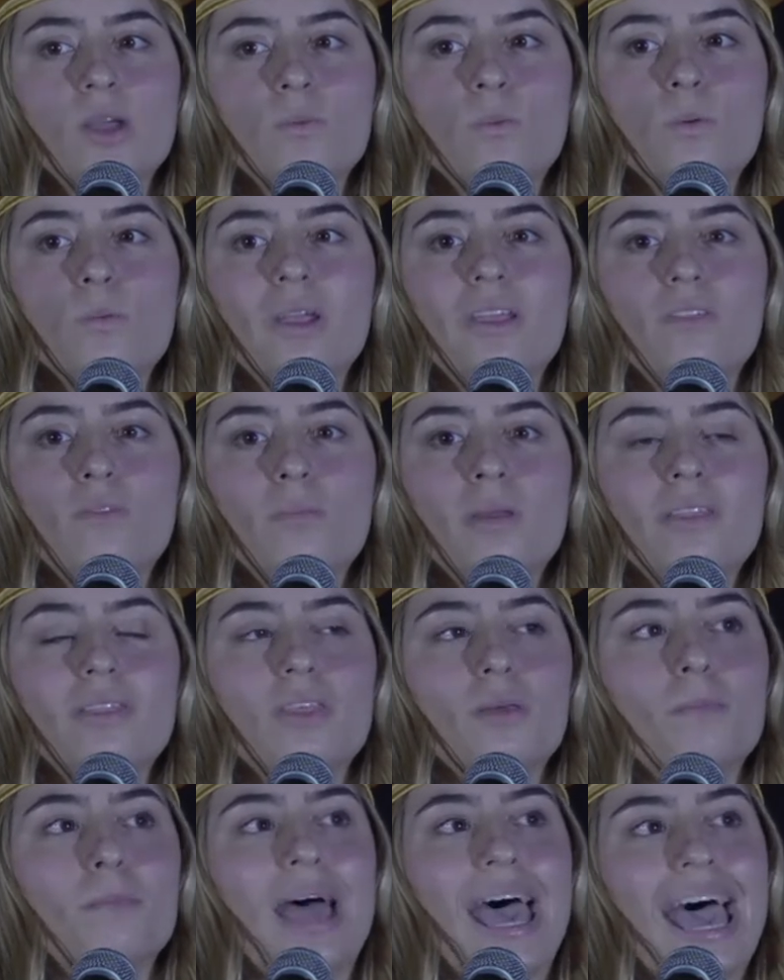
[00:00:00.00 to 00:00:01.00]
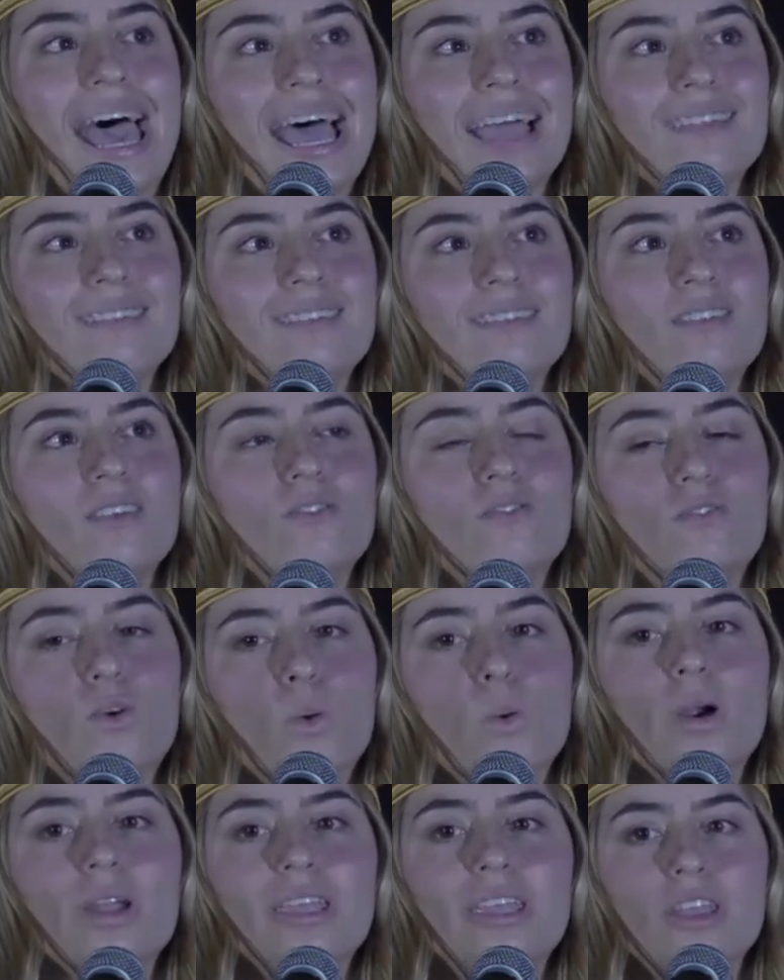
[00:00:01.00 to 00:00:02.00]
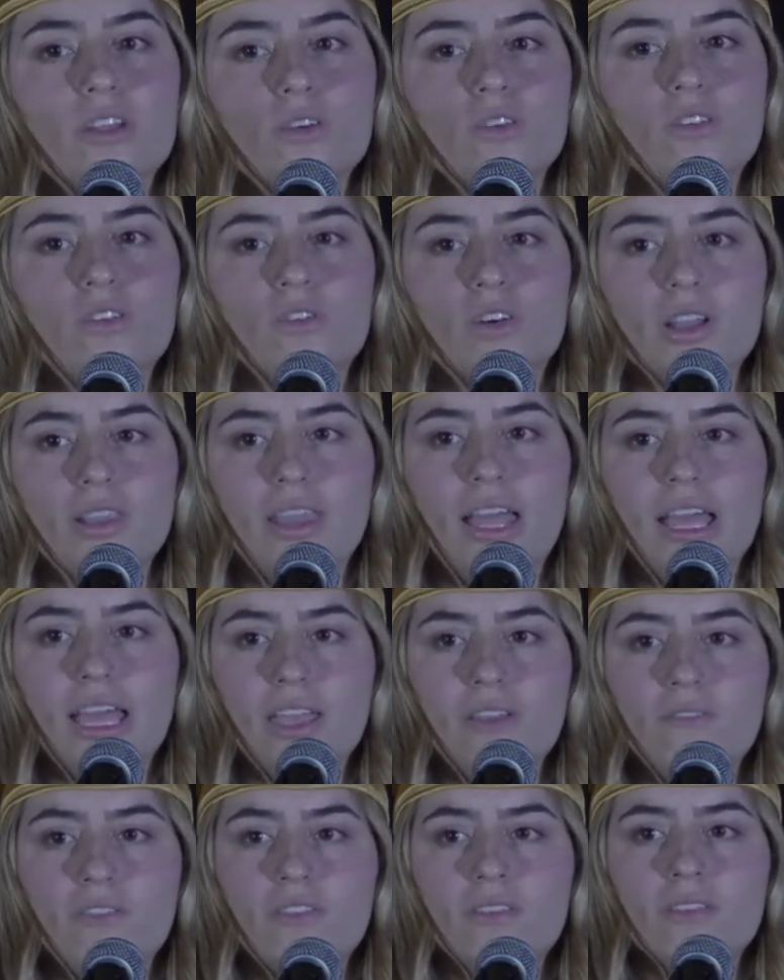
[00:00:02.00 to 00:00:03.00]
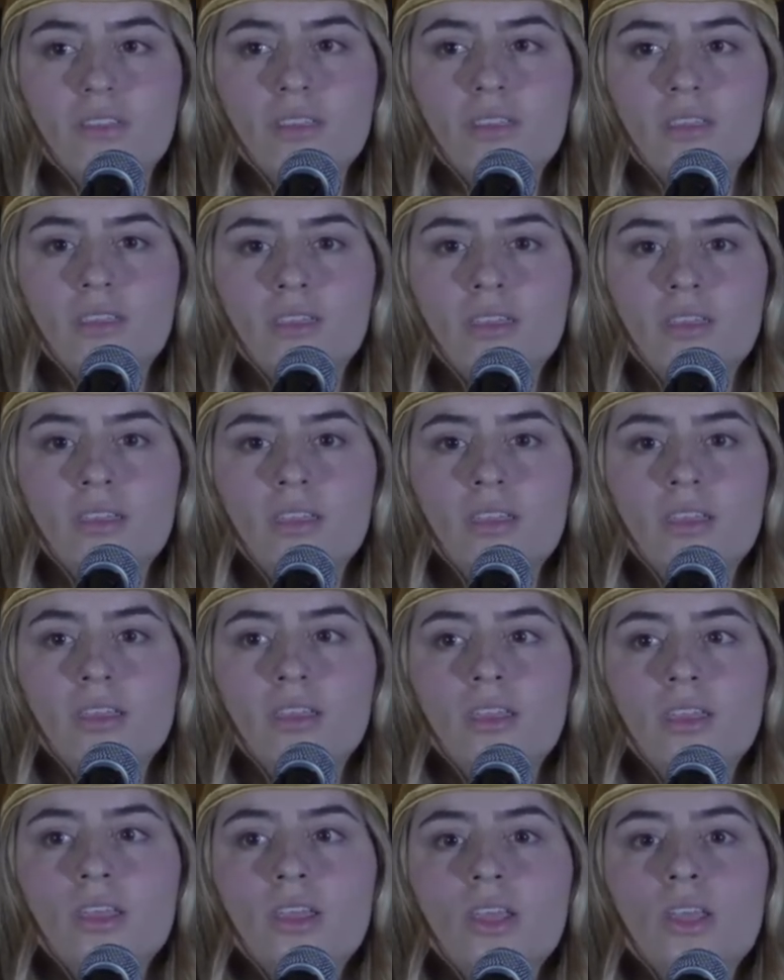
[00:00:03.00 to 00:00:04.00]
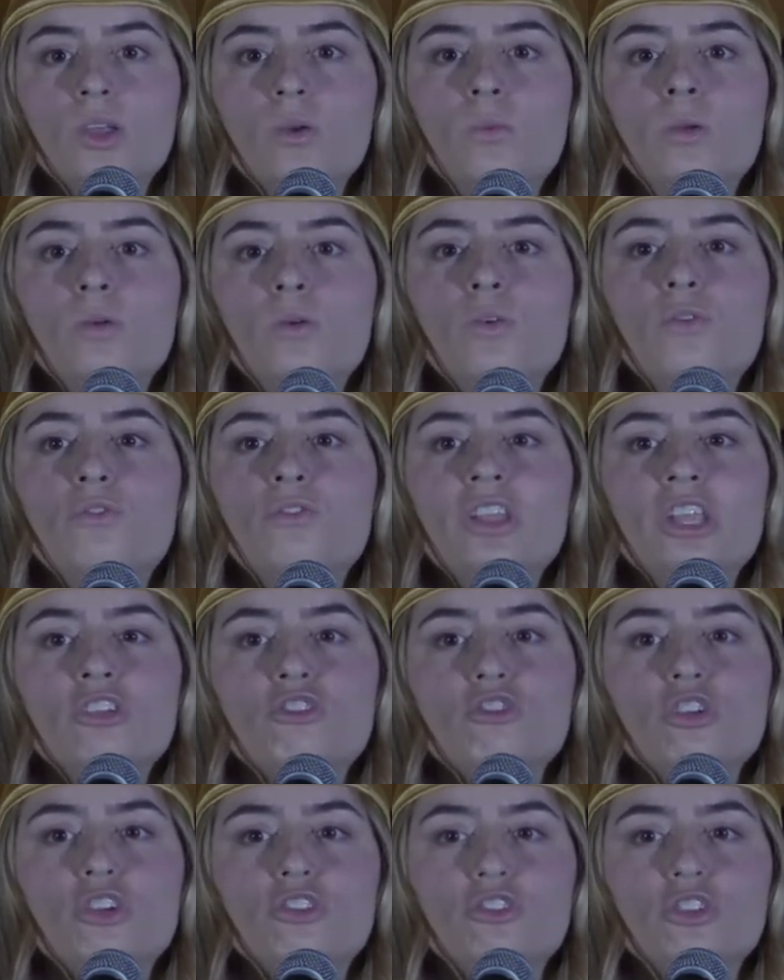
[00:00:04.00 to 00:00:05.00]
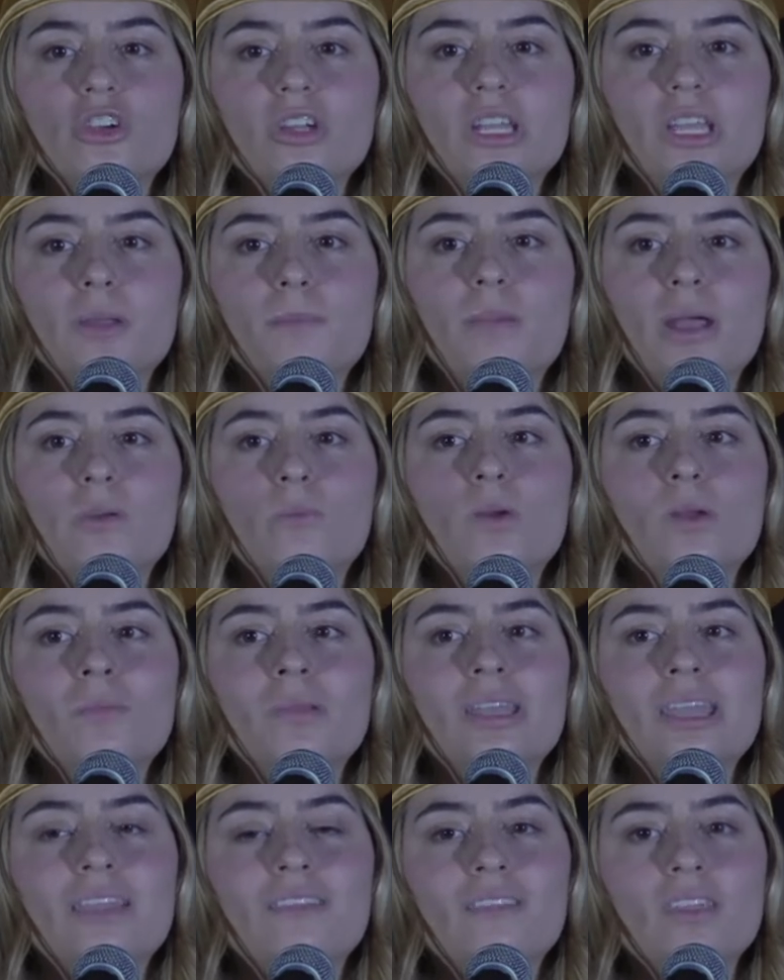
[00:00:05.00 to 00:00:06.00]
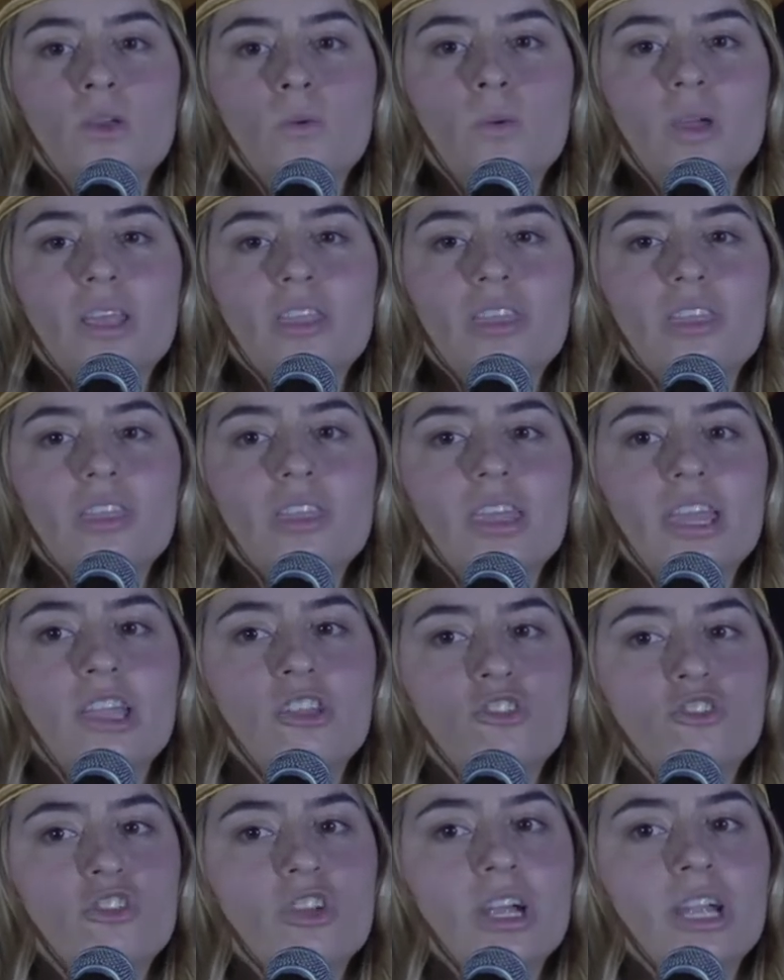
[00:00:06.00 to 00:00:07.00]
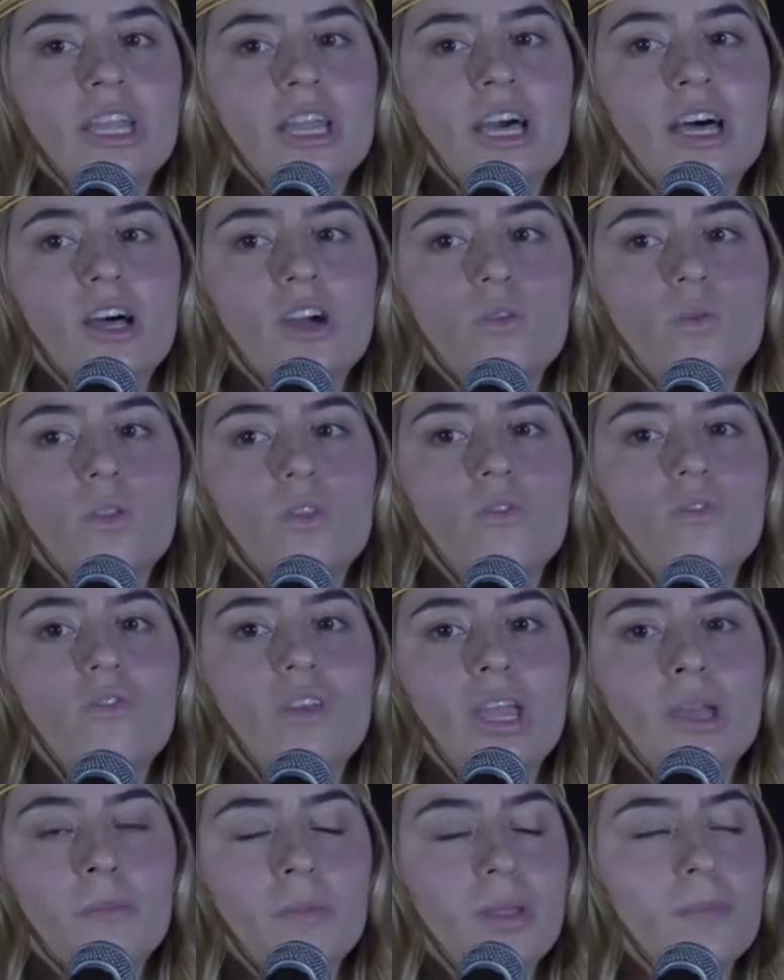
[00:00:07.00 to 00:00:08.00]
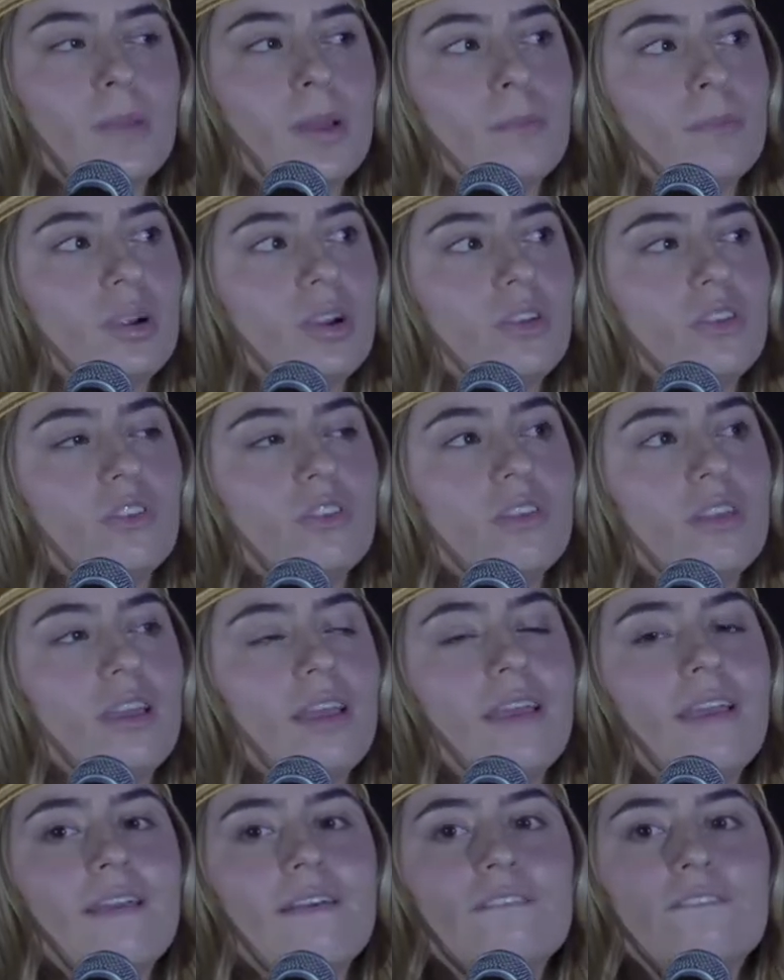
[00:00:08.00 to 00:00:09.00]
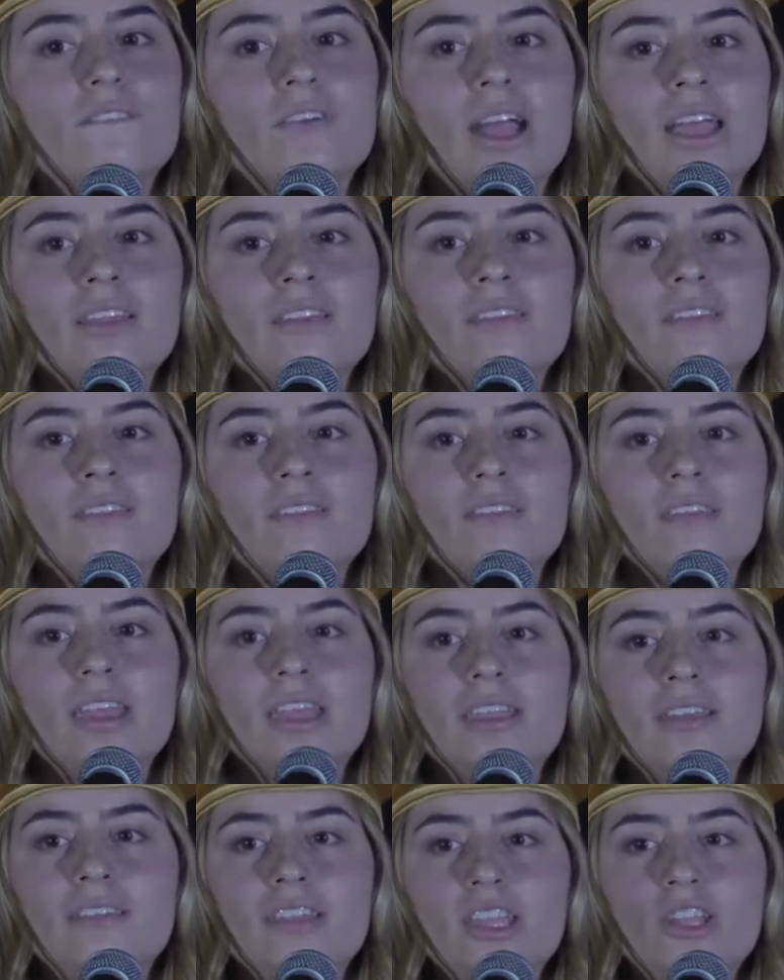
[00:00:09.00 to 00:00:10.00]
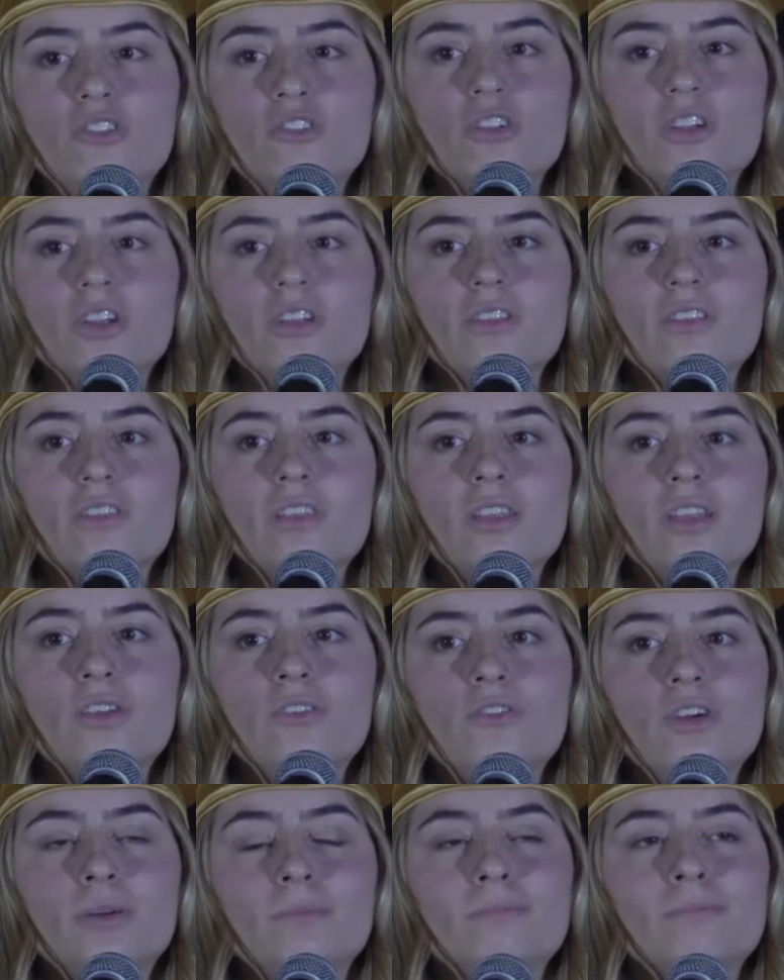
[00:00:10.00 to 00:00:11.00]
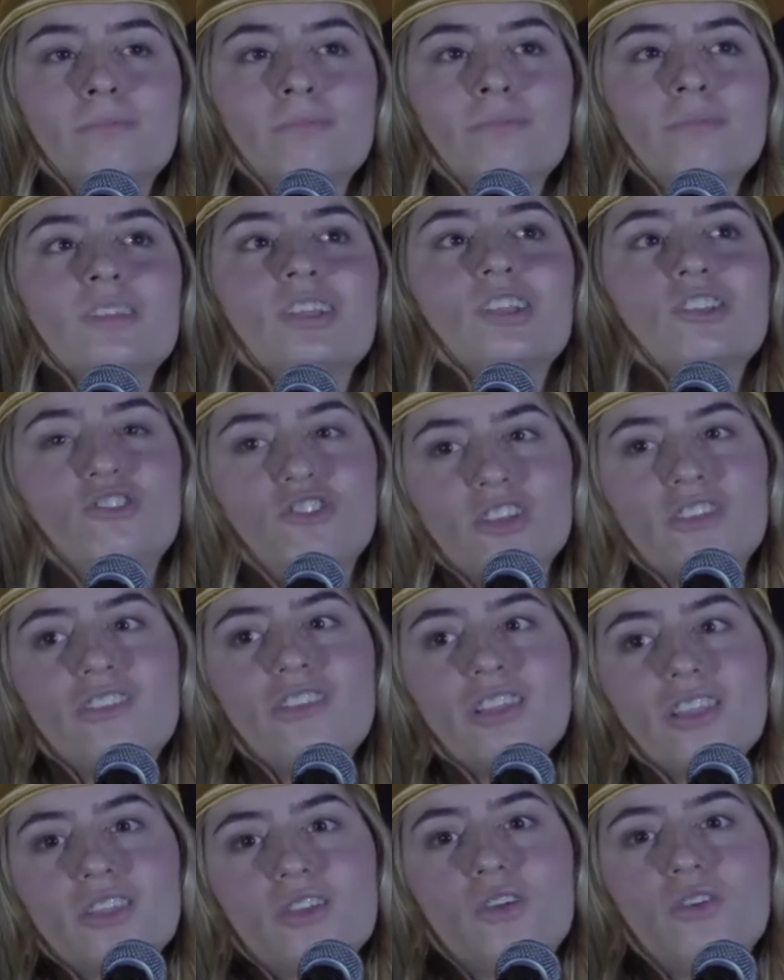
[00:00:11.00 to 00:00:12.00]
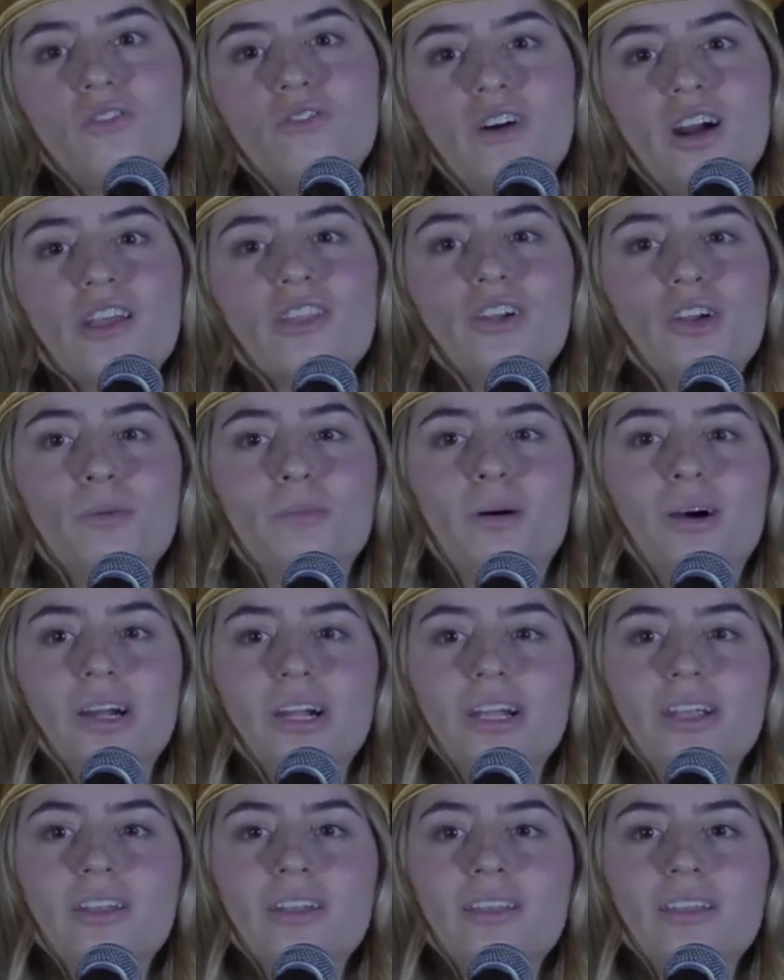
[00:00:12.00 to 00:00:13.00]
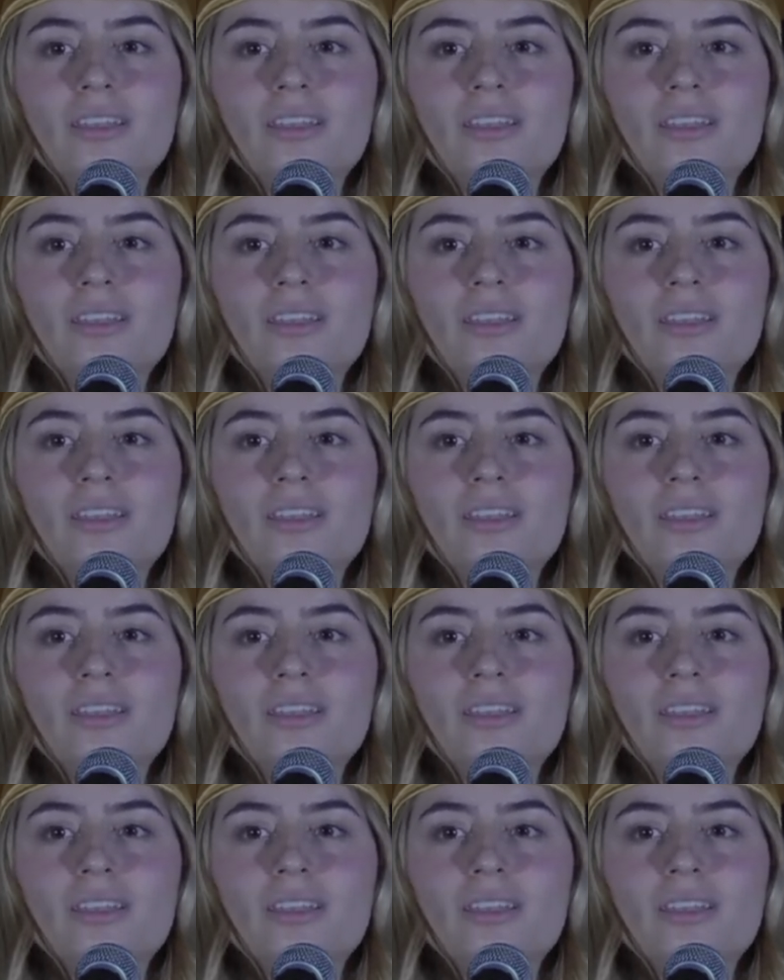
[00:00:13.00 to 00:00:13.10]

where we spent the past four years of our lives. We will finish our journey by reminiscing with and sharing hugs with family members, friends, and teachers from just a little farther apart.